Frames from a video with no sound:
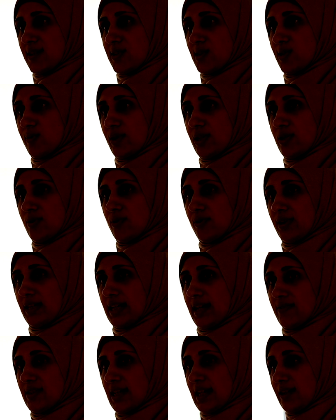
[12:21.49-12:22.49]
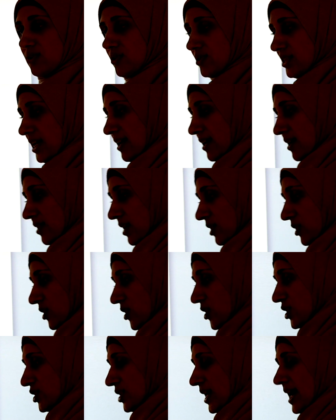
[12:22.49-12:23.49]
So when you only have 10 girls, and a
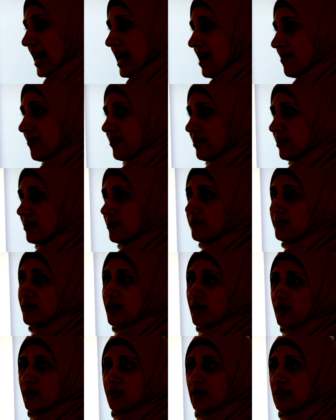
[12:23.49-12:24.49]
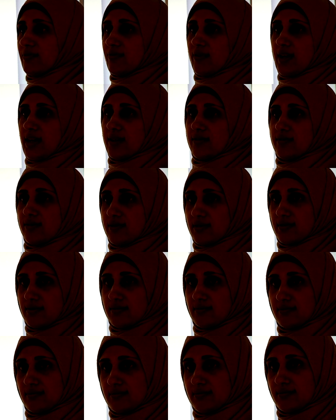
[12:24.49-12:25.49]
large half of them are grade 5s,
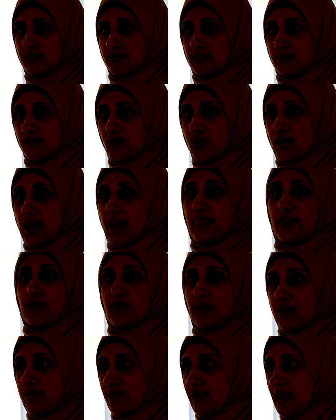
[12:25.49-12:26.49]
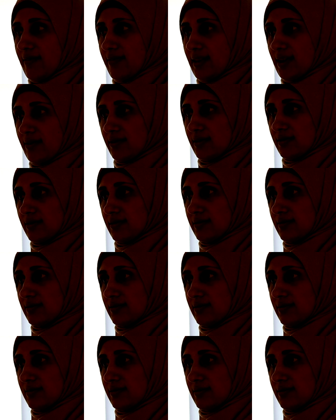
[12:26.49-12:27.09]
or at the grade 5 level.